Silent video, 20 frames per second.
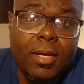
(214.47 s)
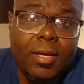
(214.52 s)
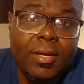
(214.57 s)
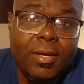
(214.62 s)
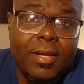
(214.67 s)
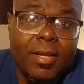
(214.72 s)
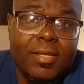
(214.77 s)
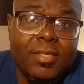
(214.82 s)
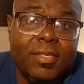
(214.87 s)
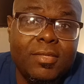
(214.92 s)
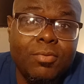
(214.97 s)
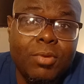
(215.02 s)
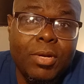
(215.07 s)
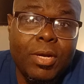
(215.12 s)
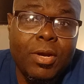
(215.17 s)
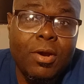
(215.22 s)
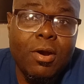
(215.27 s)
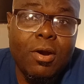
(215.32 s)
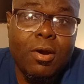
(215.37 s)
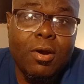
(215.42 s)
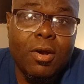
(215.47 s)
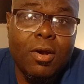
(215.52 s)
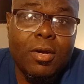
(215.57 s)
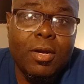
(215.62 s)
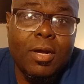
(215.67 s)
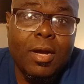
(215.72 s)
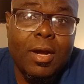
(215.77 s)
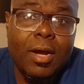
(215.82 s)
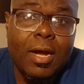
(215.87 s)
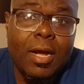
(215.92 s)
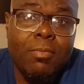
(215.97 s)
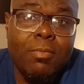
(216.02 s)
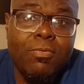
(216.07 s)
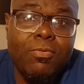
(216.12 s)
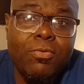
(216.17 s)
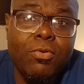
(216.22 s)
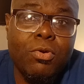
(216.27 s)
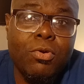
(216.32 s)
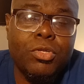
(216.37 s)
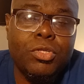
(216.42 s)
In this regard, I am
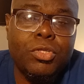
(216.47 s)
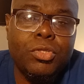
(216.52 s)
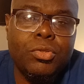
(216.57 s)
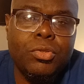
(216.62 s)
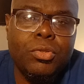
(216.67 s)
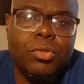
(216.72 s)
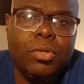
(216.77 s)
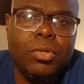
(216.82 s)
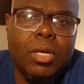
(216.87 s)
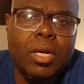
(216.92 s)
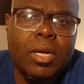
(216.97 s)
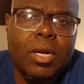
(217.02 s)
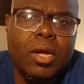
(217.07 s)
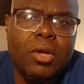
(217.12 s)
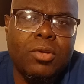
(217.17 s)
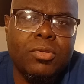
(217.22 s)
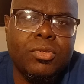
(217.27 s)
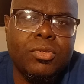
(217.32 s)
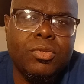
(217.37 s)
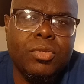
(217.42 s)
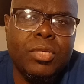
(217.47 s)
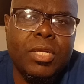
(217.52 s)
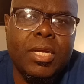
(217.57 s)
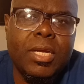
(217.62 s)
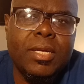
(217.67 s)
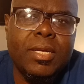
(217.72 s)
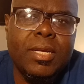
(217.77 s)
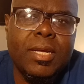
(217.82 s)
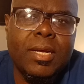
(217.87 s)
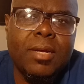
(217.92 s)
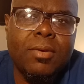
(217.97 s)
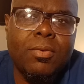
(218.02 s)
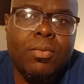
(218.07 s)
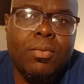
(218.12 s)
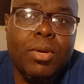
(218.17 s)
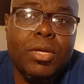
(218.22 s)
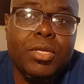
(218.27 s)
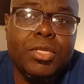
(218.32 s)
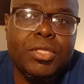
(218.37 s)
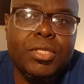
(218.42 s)
forced to announce today that
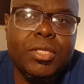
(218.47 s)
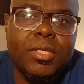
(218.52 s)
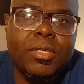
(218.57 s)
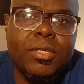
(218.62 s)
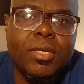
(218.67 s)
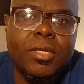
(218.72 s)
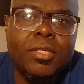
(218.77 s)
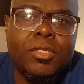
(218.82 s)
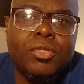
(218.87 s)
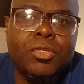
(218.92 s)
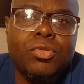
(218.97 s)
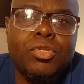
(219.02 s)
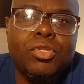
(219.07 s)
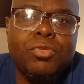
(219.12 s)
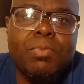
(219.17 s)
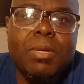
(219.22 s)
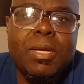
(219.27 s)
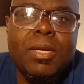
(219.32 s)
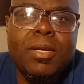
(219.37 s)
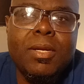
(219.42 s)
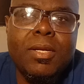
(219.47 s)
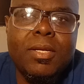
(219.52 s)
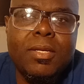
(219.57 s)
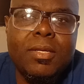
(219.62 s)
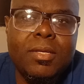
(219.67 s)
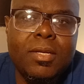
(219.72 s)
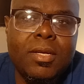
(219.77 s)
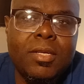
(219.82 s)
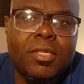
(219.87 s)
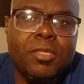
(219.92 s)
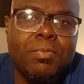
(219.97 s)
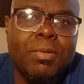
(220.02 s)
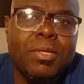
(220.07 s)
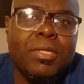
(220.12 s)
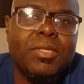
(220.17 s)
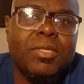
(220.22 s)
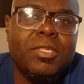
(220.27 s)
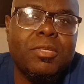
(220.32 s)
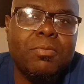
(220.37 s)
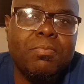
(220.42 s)
Russia is suspending its
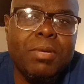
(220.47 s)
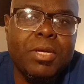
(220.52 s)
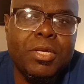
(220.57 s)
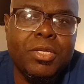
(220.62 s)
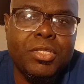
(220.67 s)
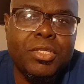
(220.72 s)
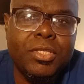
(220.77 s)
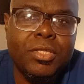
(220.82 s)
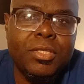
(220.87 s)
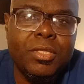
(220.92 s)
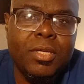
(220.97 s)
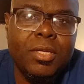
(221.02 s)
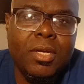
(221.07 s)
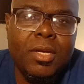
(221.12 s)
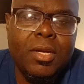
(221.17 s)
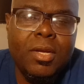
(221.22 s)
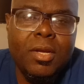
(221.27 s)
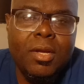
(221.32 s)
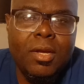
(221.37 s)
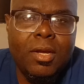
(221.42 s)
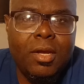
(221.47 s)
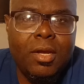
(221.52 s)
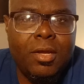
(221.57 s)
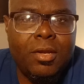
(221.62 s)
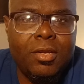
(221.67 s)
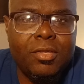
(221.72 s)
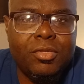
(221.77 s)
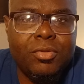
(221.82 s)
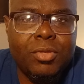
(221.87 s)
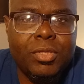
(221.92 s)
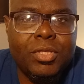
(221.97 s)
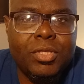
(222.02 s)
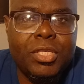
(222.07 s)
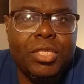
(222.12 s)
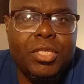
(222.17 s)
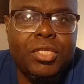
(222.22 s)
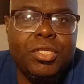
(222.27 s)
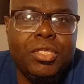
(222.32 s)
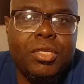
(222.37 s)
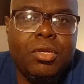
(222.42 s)
participation in the
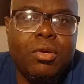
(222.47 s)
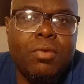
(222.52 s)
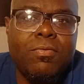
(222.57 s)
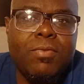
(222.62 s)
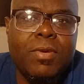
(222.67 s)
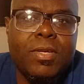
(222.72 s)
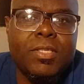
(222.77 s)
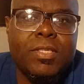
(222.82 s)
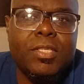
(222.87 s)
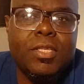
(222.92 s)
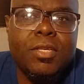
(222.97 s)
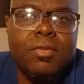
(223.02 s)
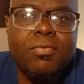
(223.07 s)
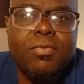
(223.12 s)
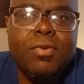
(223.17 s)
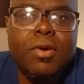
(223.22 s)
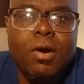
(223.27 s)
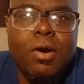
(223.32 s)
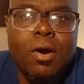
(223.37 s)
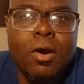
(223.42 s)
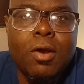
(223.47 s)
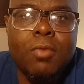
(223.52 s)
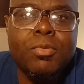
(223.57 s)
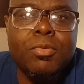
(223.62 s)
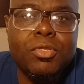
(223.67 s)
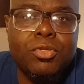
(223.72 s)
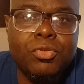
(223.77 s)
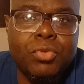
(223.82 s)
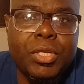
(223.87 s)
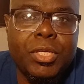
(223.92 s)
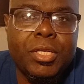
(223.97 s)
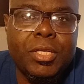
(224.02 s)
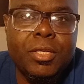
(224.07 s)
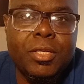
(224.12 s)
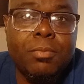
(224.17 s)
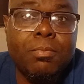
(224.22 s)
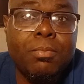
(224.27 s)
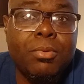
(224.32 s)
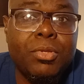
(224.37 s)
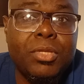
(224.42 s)
Strategic Offensive Arms
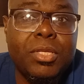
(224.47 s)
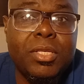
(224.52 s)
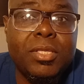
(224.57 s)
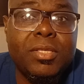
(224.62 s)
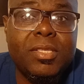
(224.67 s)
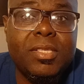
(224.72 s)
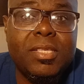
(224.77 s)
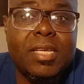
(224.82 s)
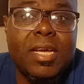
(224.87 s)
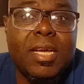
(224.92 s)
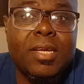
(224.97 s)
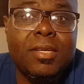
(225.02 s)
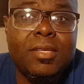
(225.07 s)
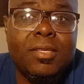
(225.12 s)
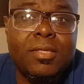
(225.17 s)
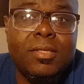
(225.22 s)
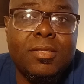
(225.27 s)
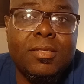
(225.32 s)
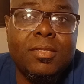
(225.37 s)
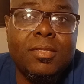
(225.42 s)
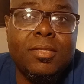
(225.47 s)
Treaty, Putin said.